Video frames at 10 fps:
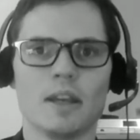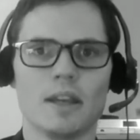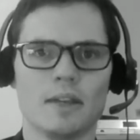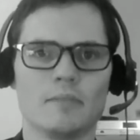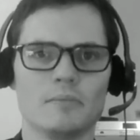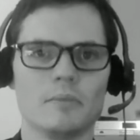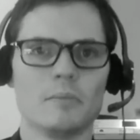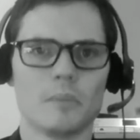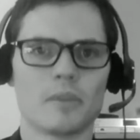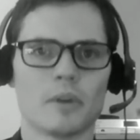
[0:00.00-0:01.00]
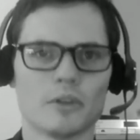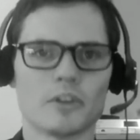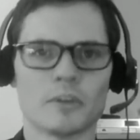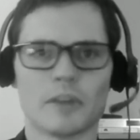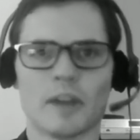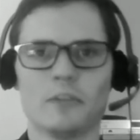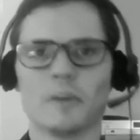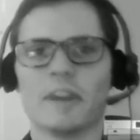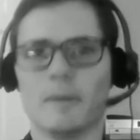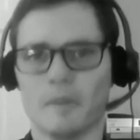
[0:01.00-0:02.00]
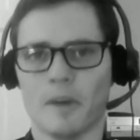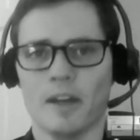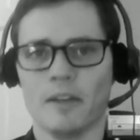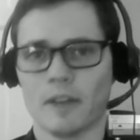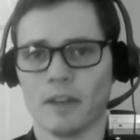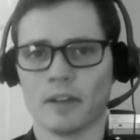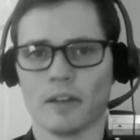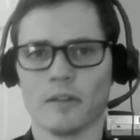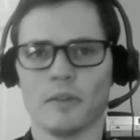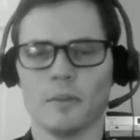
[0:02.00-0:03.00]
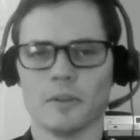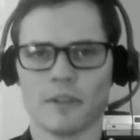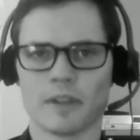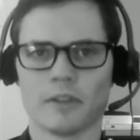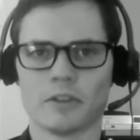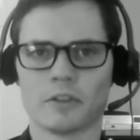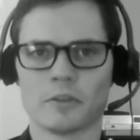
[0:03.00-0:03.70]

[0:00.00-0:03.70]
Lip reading: It throws you sometimes, but keep it in mind. You've got to look at the particular